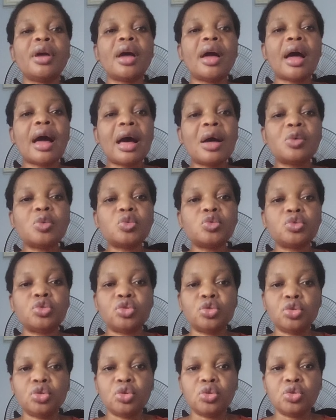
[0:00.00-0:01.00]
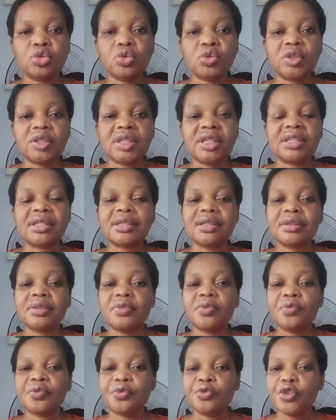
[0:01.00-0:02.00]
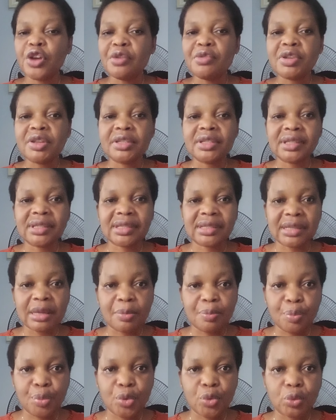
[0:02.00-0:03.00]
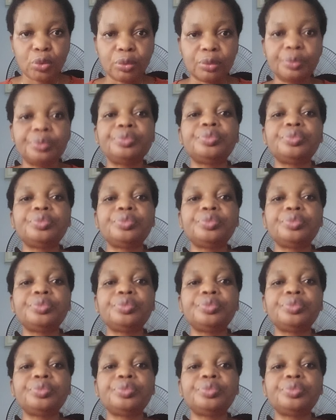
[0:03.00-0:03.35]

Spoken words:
How do you use it? Very simple.